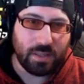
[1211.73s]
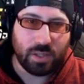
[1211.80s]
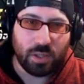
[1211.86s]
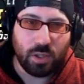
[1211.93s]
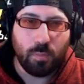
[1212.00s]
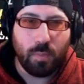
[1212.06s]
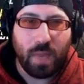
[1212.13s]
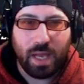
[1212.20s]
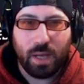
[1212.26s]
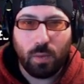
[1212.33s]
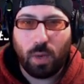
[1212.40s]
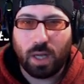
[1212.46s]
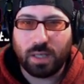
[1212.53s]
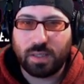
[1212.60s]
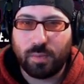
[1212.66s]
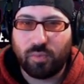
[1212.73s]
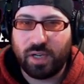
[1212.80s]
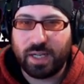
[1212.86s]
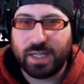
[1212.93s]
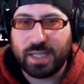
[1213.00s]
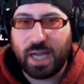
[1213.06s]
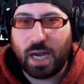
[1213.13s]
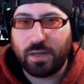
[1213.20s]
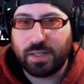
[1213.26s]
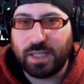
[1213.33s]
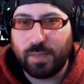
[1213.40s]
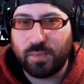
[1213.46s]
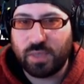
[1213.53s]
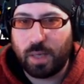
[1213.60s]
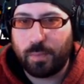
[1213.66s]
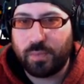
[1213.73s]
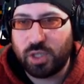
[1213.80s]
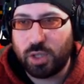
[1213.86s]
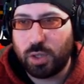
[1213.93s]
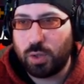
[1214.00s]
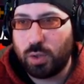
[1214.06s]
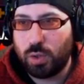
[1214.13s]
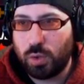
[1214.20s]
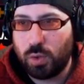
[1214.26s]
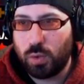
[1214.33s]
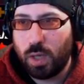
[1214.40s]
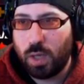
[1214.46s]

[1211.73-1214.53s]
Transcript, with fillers: So you may want to bring entire teams up to